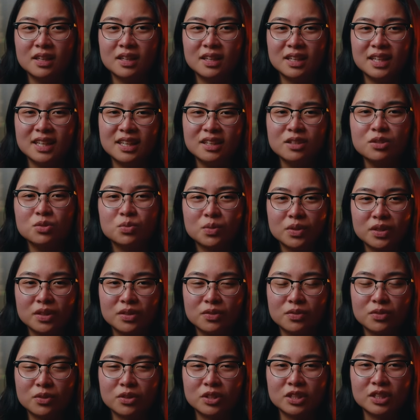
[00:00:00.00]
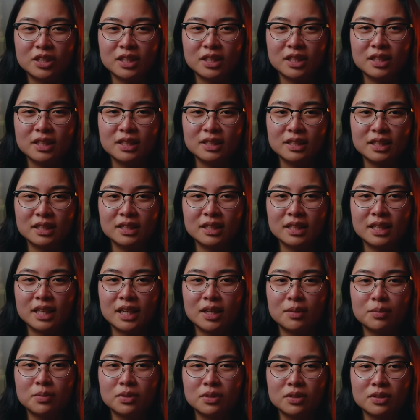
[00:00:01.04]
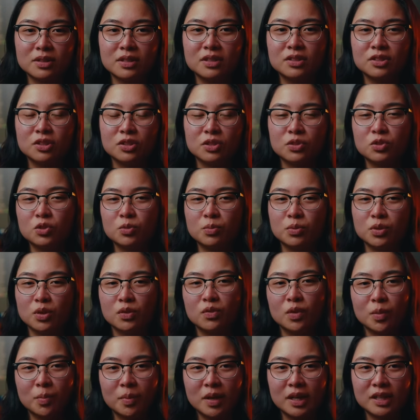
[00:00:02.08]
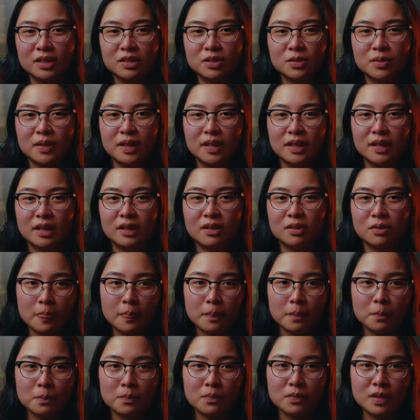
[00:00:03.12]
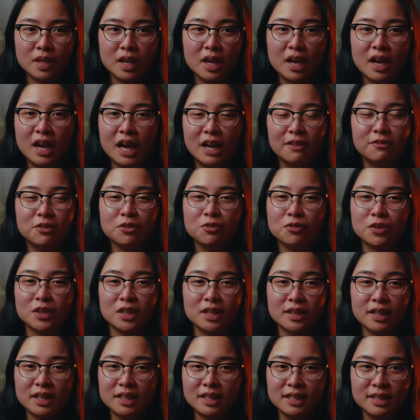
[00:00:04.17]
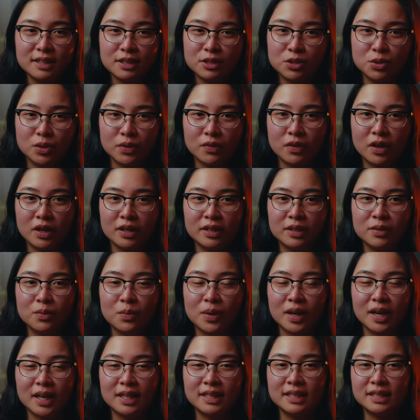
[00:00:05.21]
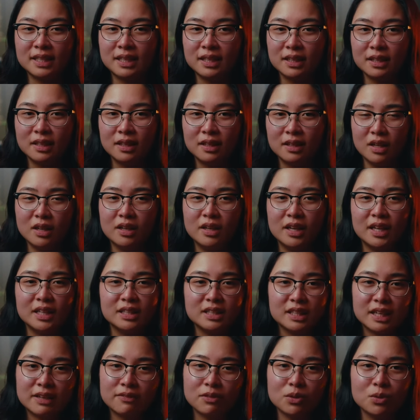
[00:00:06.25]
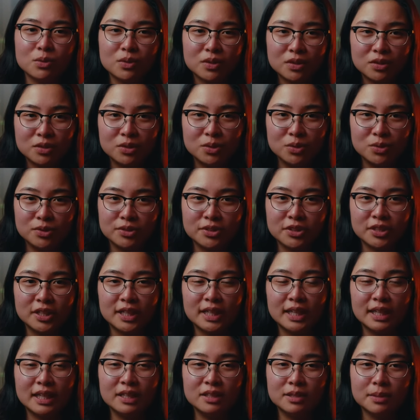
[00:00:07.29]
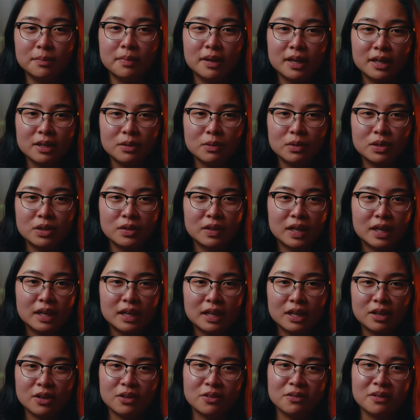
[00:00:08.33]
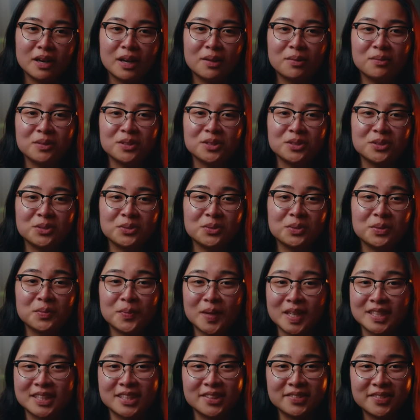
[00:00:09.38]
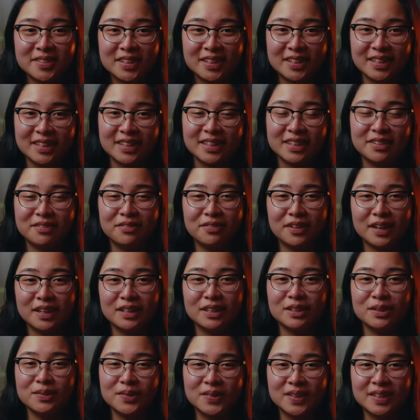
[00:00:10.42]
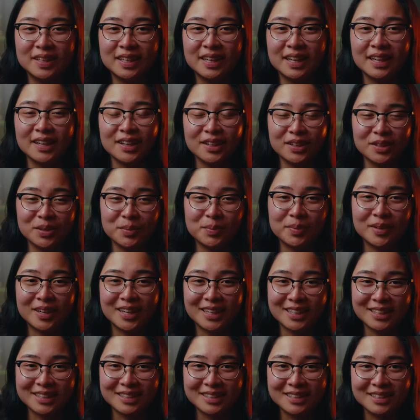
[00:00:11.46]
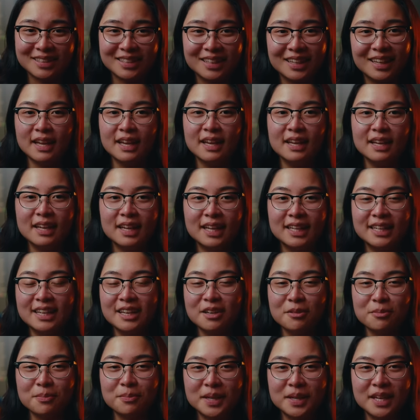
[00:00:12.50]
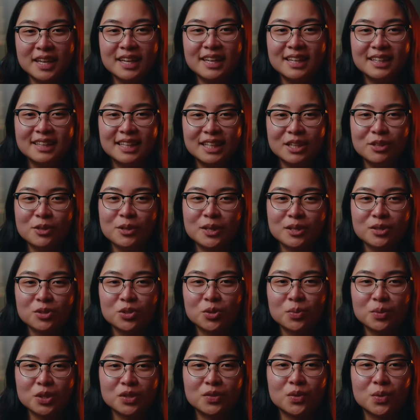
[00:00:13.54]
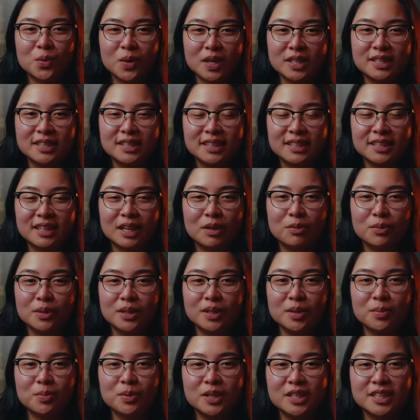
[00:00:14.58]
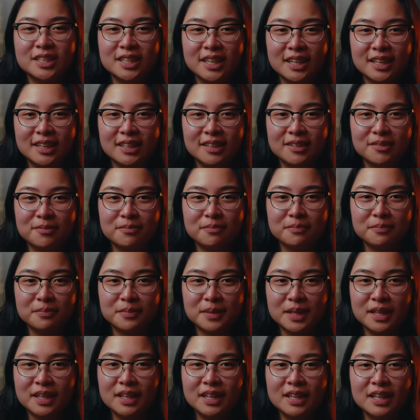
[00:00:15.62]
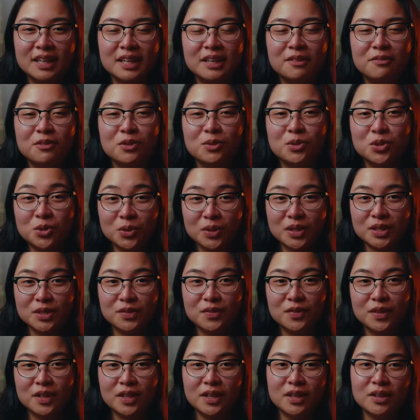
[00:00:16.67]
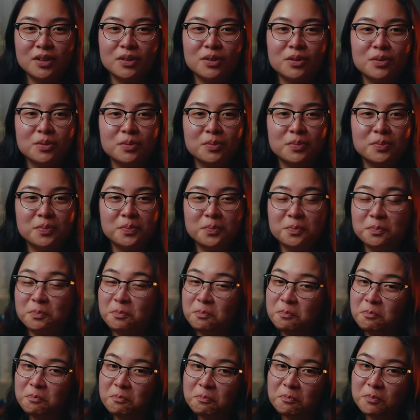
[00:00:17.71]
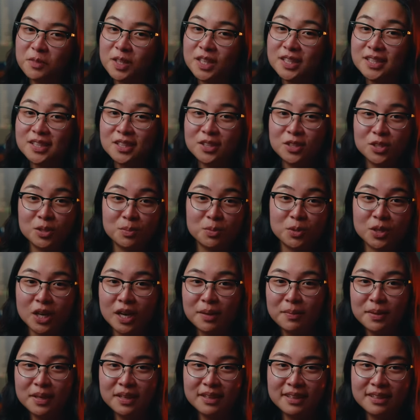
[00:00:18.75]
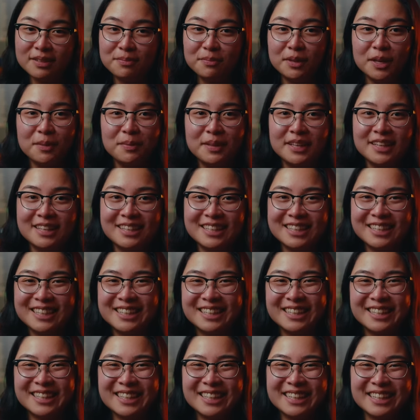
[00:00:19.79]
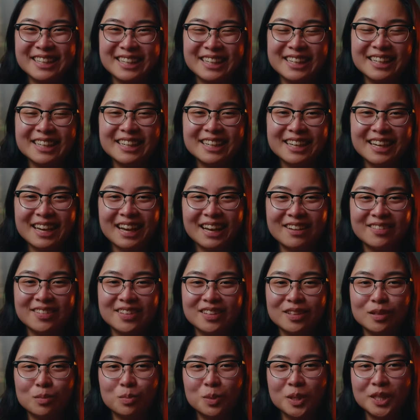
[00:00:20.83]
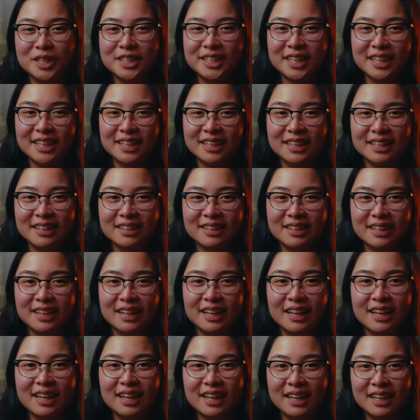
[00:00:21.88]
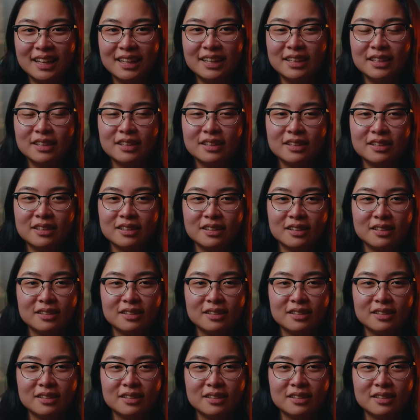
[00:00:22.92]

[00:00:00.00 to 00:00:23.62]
It is really unfortunate that the camera is just super overpriced right now. I feel very lucky to have gotten it when I did. And to everyone who's looking into buying one right now, I wish you the best of luck in finding one at a good price. And yeah, thank you guys so much for watching. I really appreciate it. If you enjoyed this video, consider subscribing, maybe. I really appreciate it. And